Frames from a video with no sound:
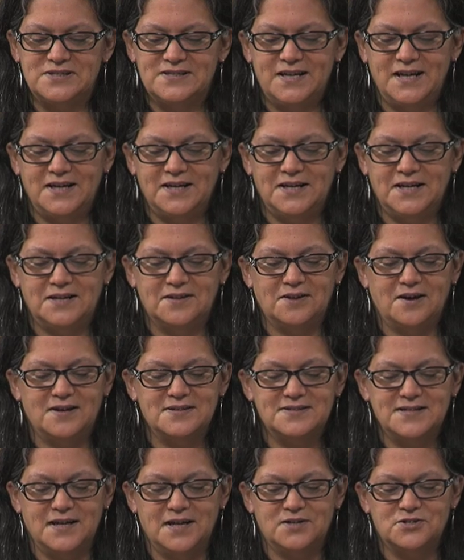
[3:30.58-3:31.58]
was taken in
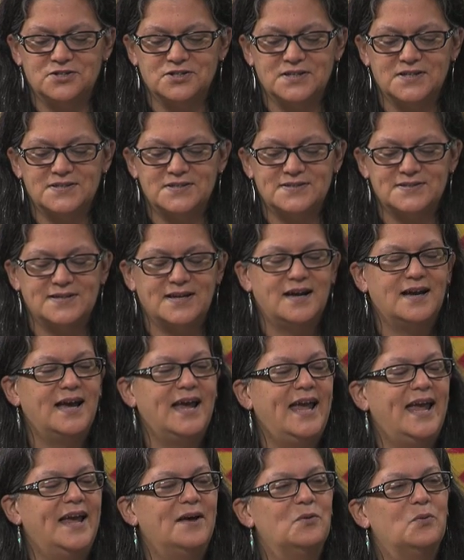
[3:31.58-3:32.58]
Los Angeles,
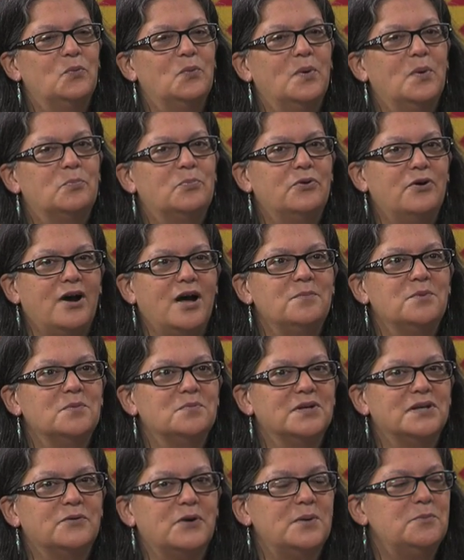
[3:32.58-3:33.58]

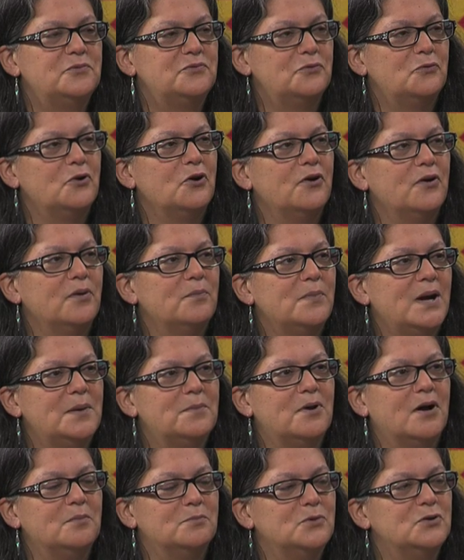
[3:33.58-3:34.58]
probably right before my
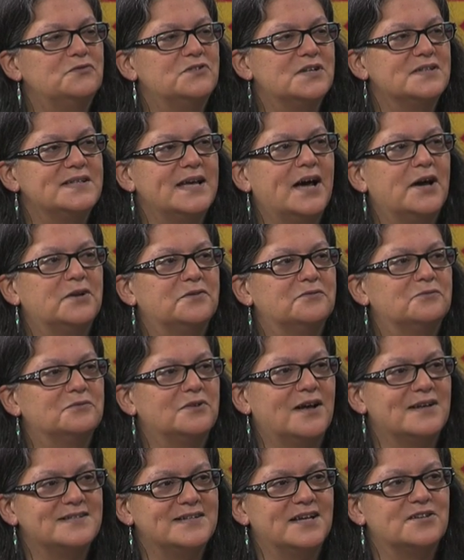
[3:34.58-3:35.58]
mom moved us out of
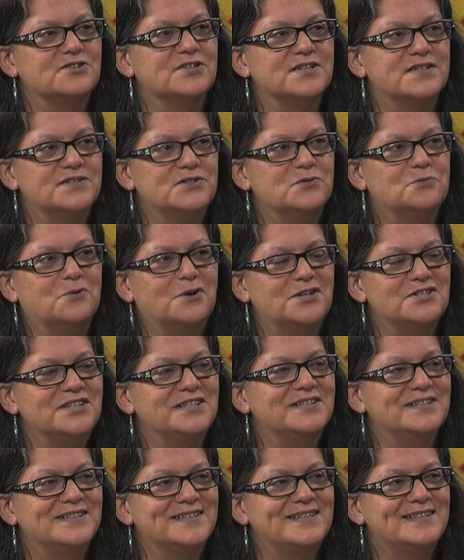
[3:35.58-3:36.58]
Los Angeles to
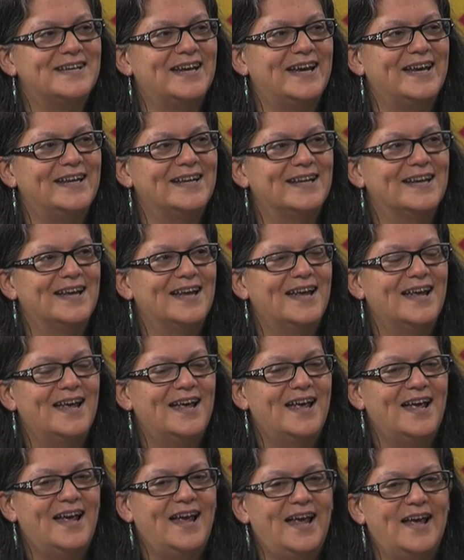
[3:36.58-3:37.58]
Washington State.
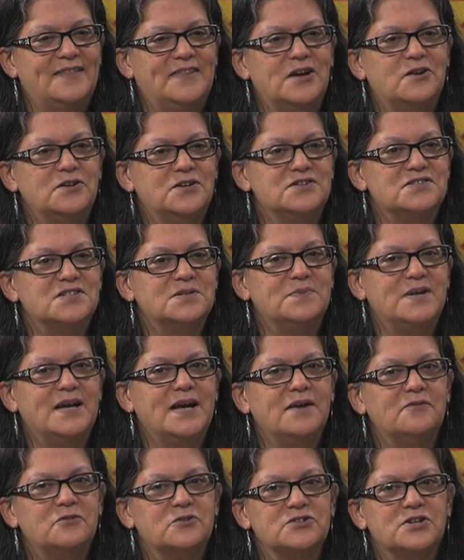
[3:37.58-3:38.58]
Mm-hmm. And there used to
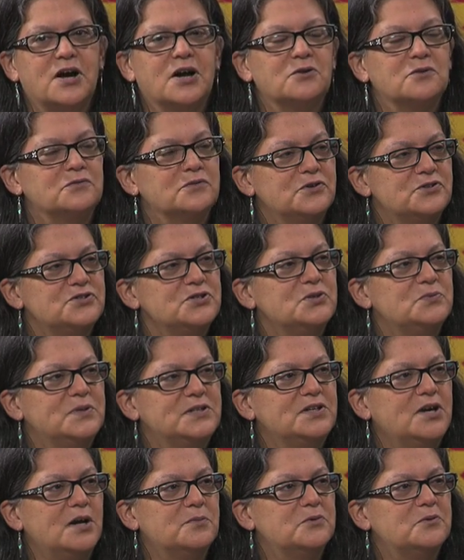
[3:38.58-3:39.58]
be photographers who
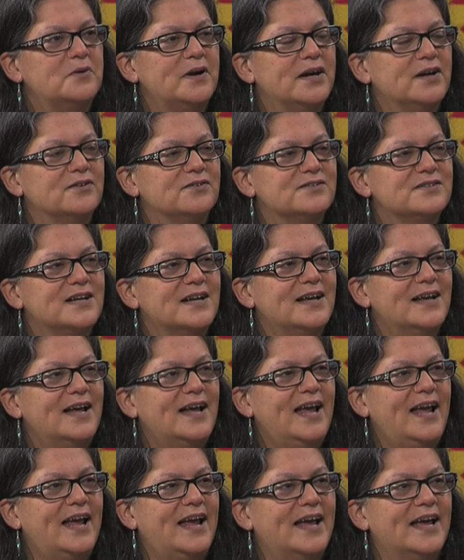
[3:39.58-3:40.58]
would come around
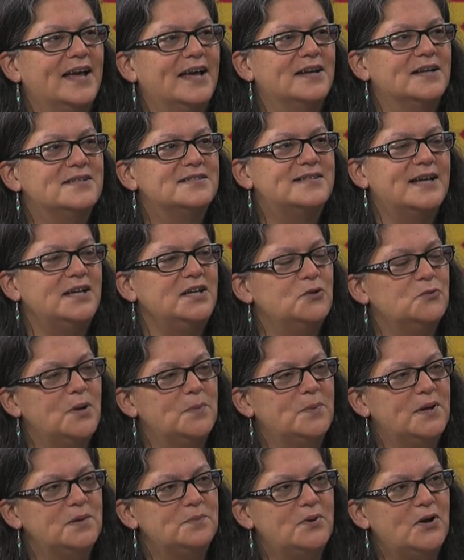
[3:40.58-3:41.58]
and set you
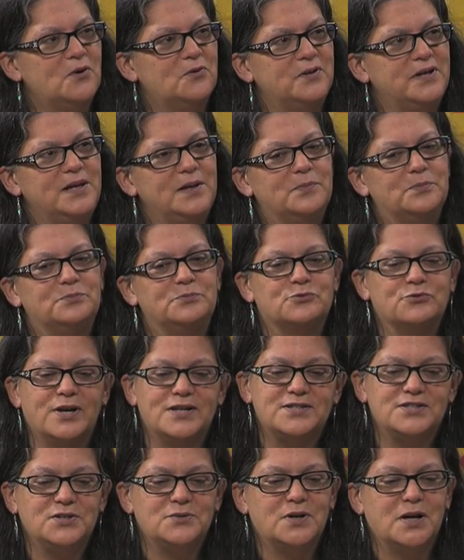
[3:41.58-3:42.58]
up on a pony,
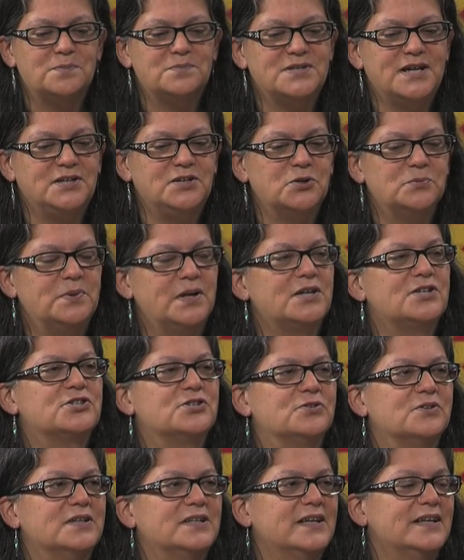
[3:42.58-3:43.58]
dress you up, take your
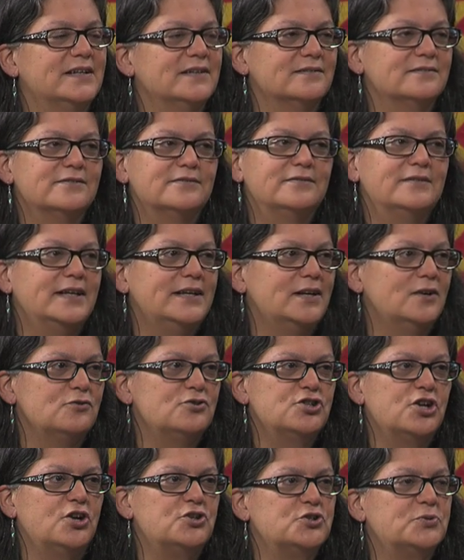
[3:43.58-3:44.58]
picture, and then, you
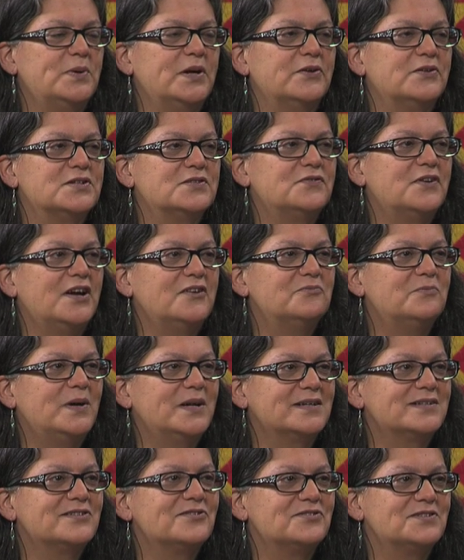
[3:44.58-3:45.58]
know, charge your parents
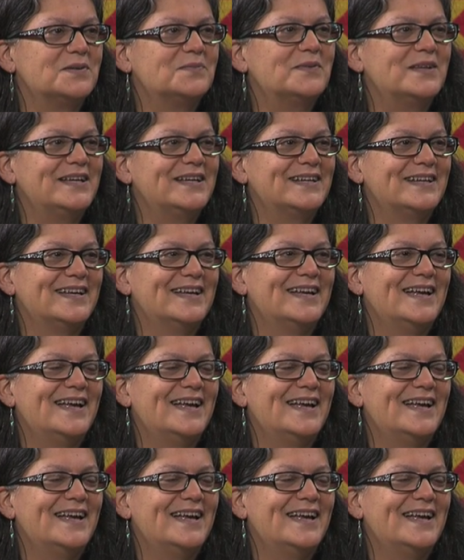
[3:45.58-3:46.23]
$5 or something.